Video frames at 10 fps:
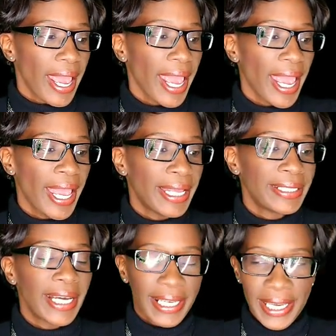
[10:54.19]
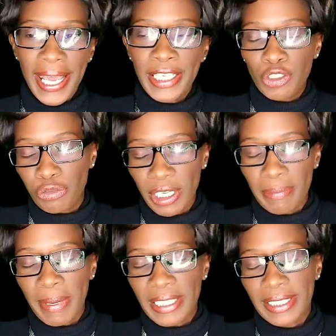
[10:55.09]
And again,
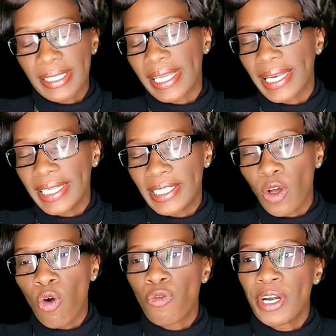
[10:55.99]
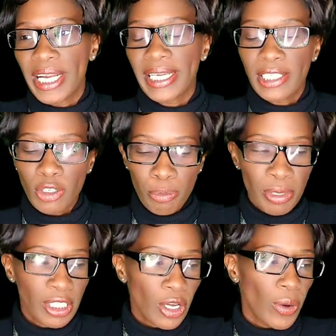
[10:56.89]
Trick mentions that he's over Nikki. So
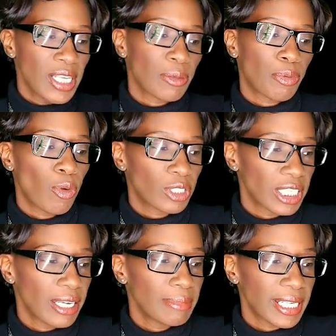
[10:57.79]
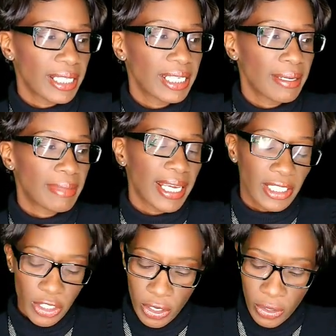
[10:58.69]
Briscoe is approaching him, telling him,
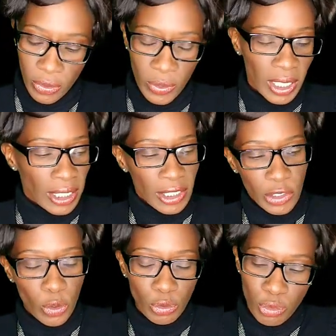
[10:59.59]
like, you know, those